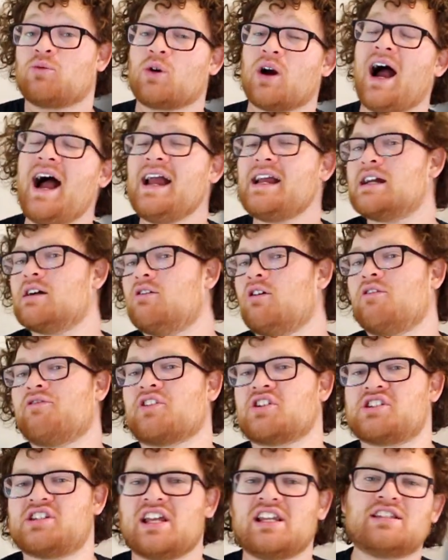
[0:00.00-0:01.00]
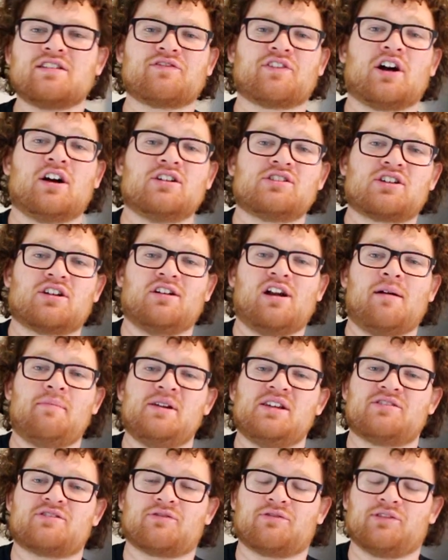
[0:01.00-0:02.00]
where I go over sets of cards
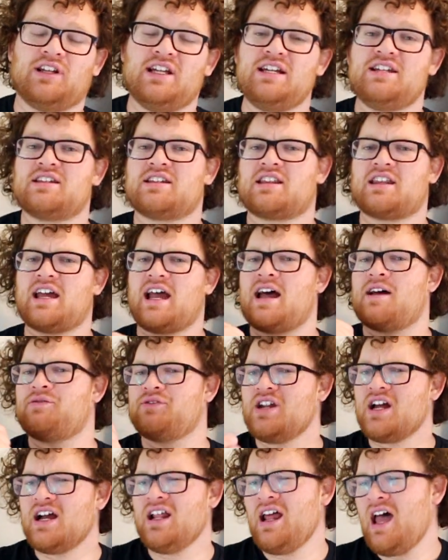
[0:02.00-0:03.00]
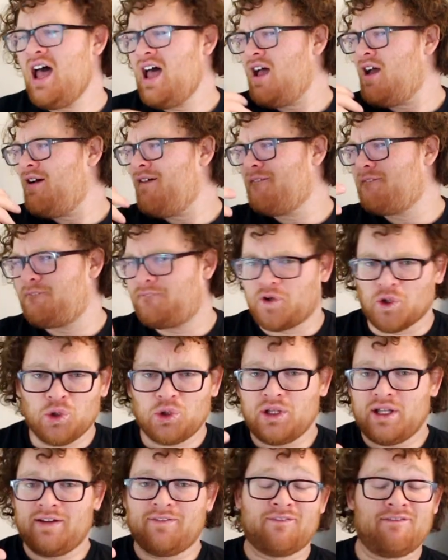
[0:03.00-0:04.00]
Konami has released that have not
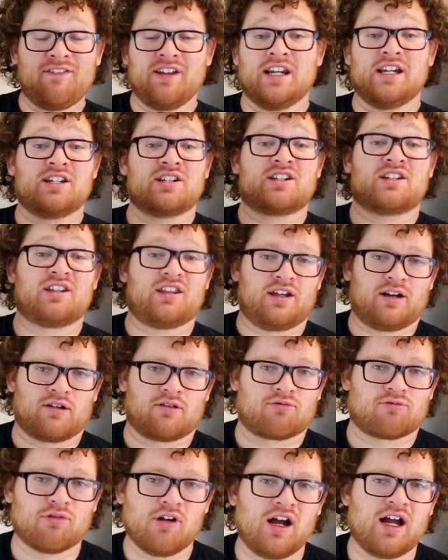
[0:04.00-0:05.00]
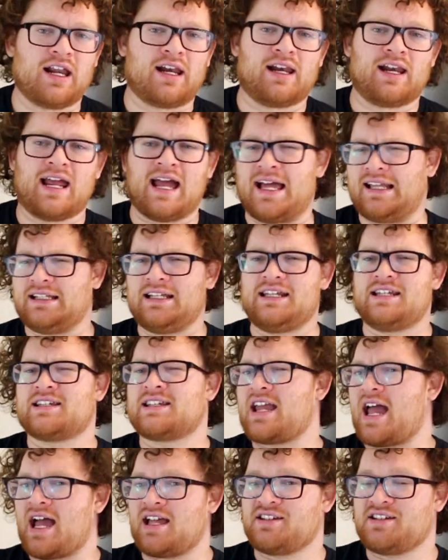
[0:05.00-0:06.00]
fully finished their run, at
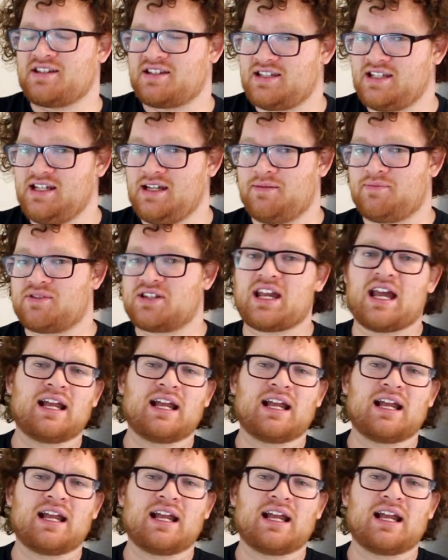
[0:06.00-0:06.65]
least as it seems,